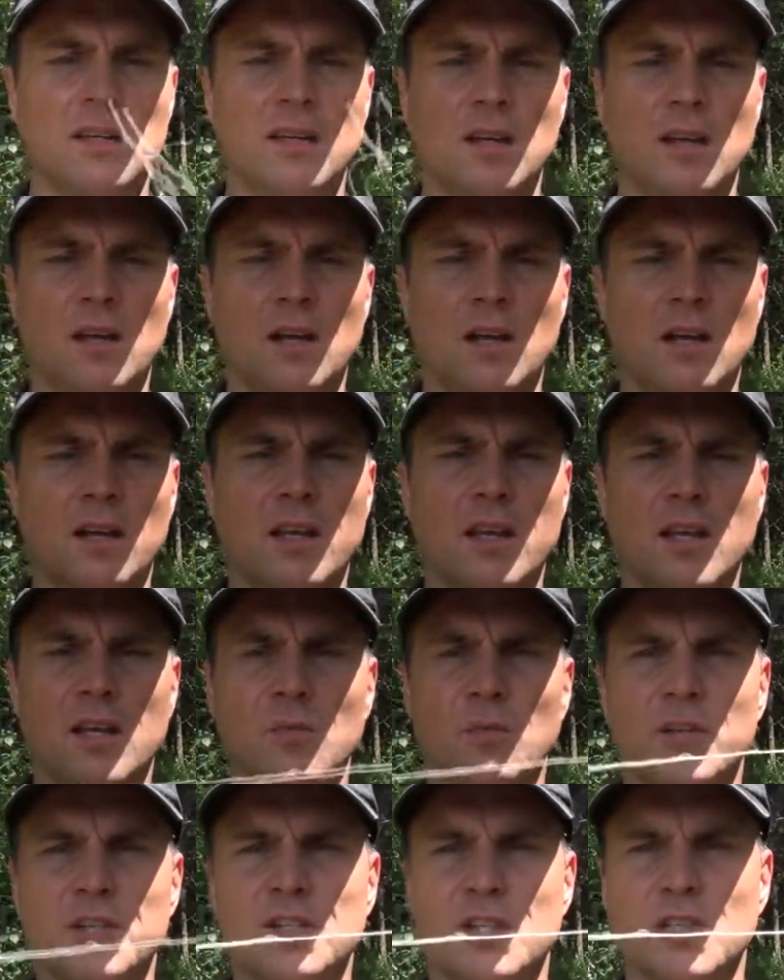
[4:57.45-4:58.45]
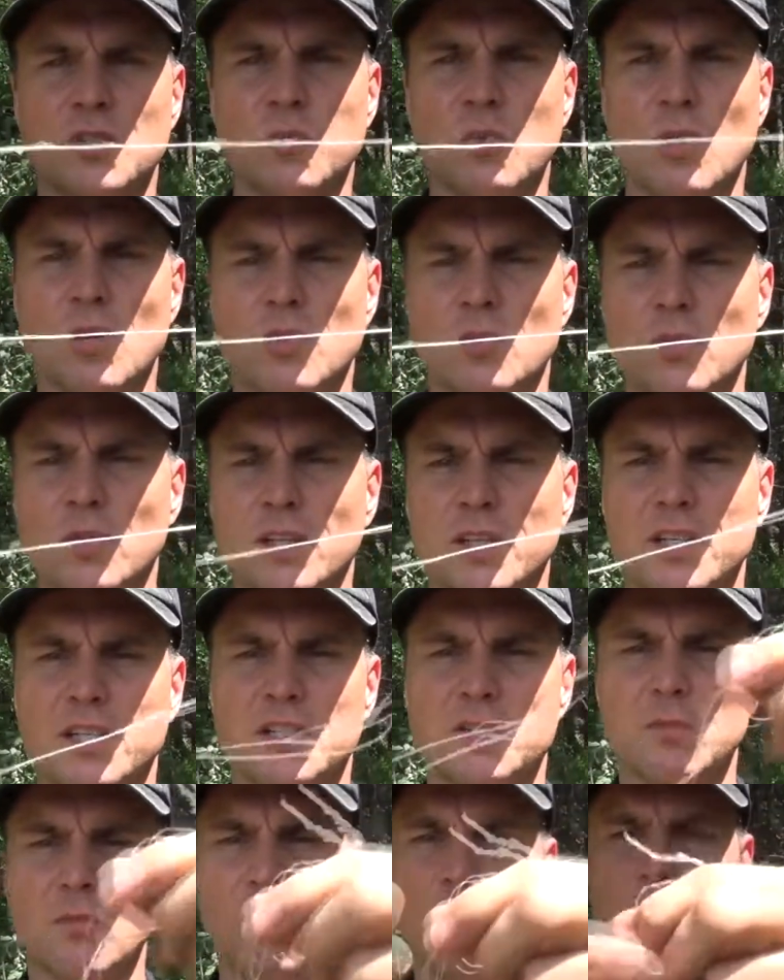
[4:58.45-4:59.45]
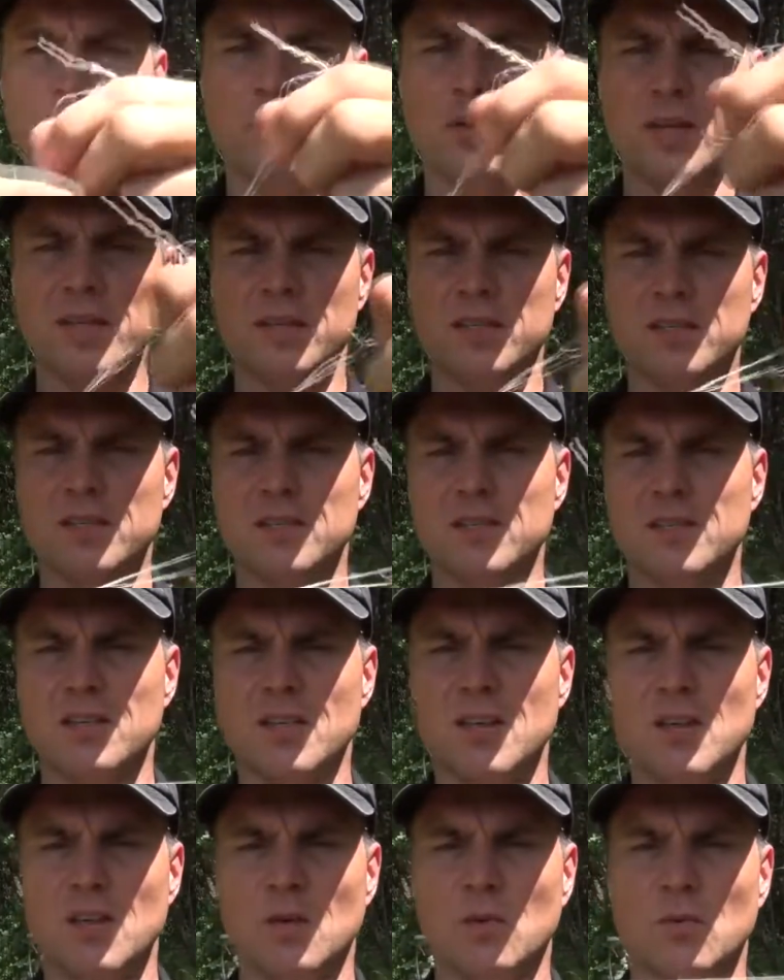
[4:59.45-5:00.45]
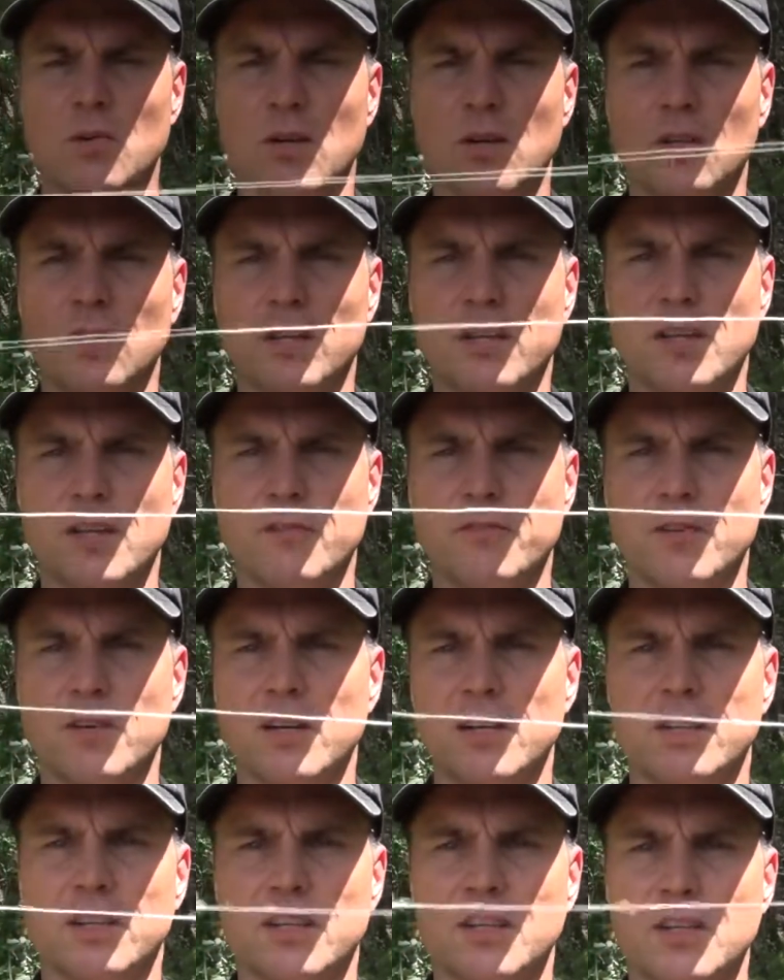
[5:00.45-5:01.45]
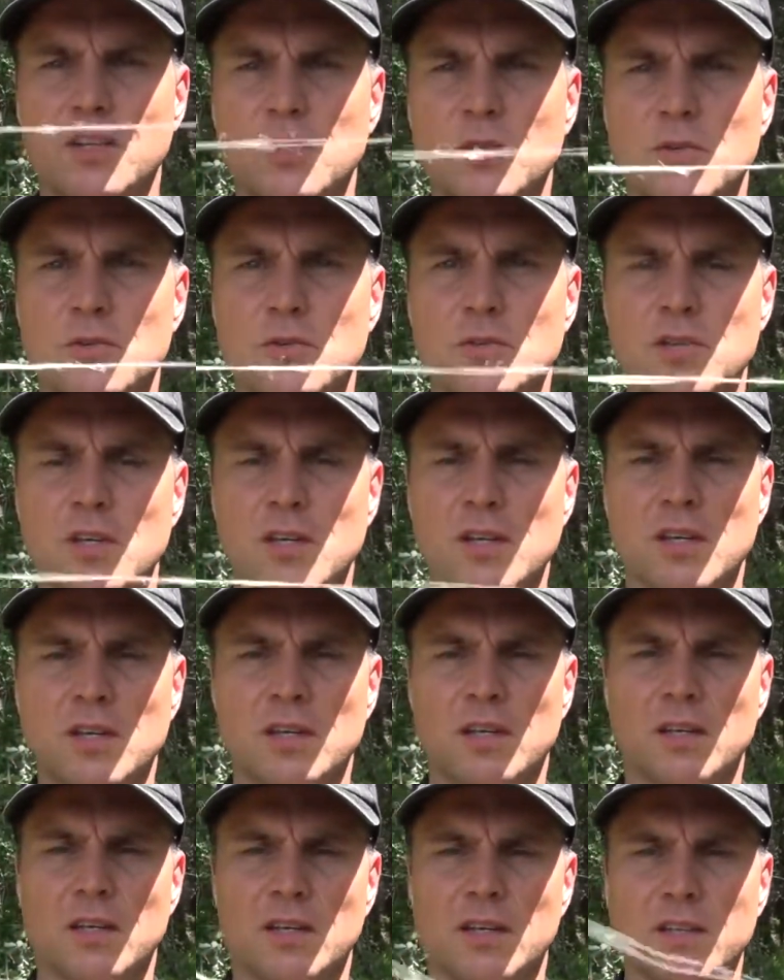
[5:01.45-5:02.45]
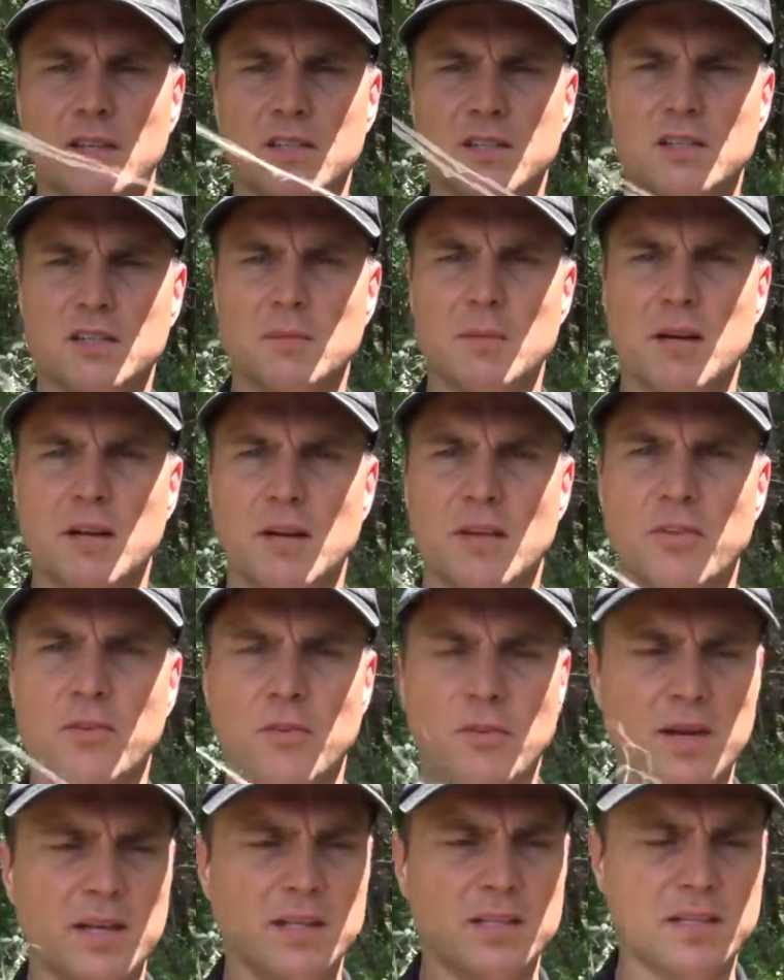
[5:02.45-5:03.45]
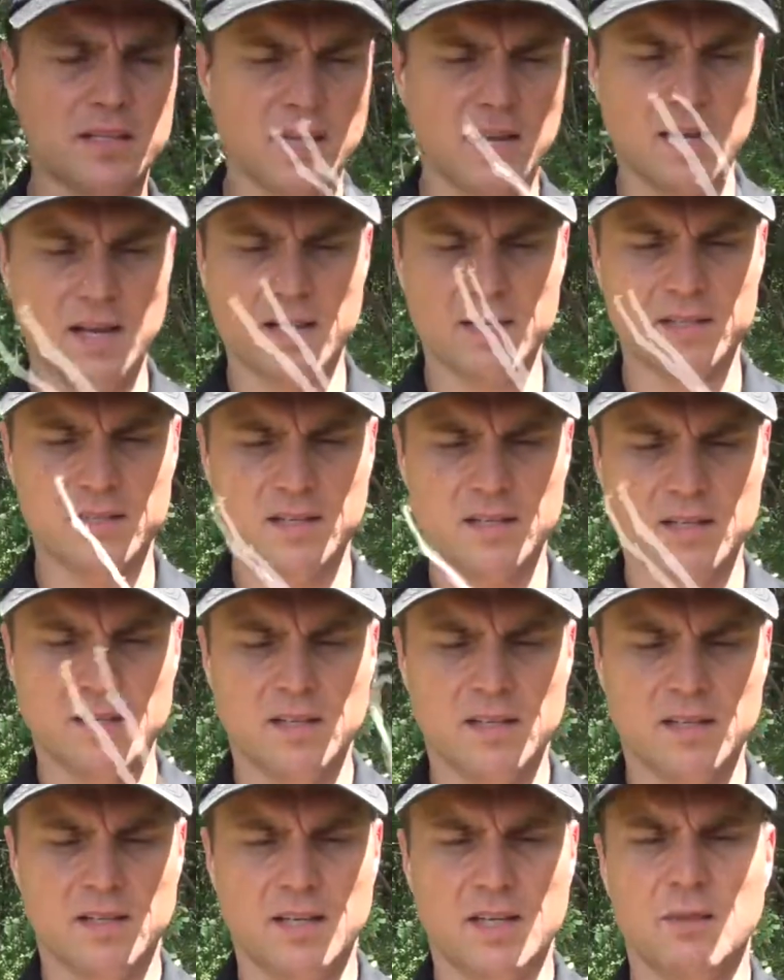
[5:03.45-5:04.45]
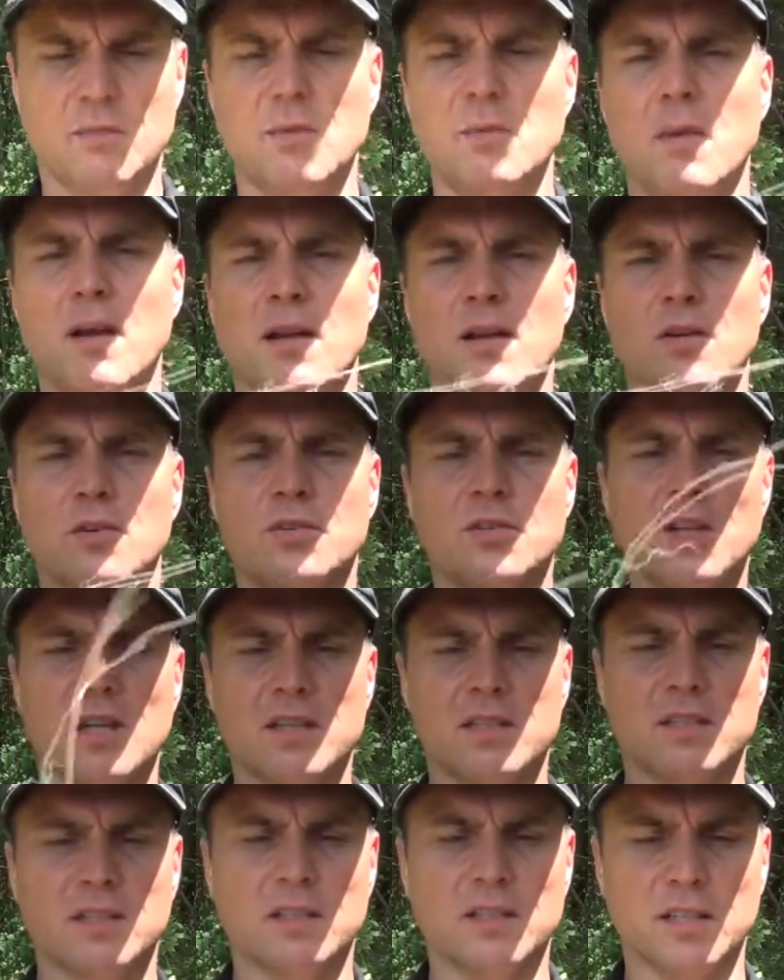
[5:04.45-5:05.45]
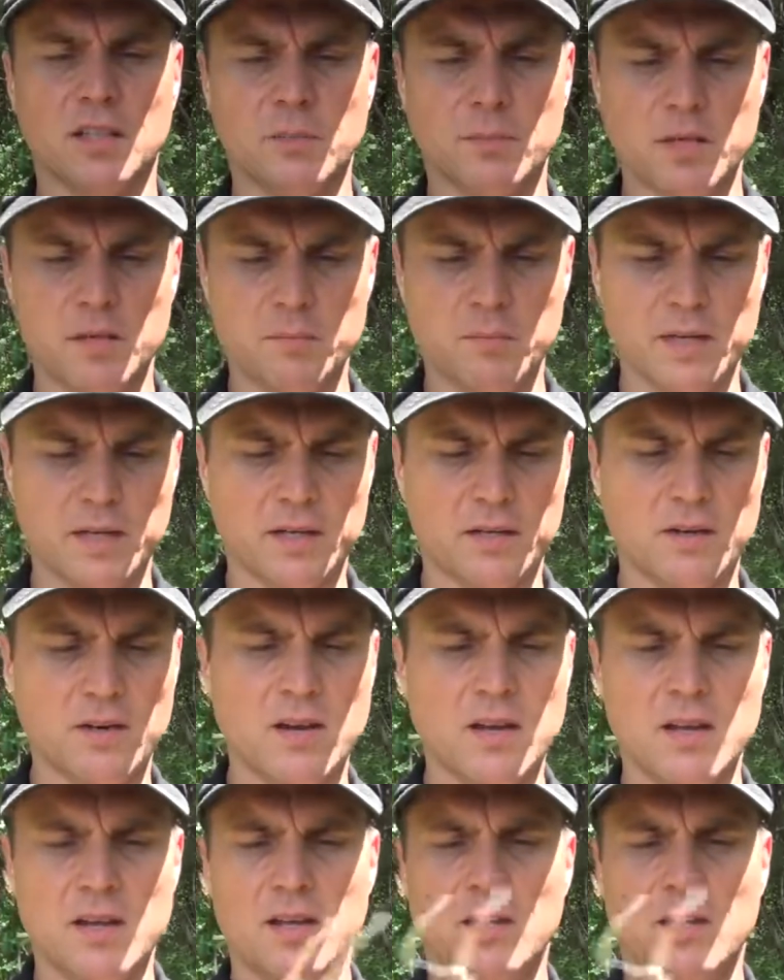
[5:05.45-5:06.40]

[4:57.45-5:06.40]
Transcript: Uh, again, we just want really small pieces. We're not looking for anything huge. And this is about a thread size and we might go just a little bit bigger.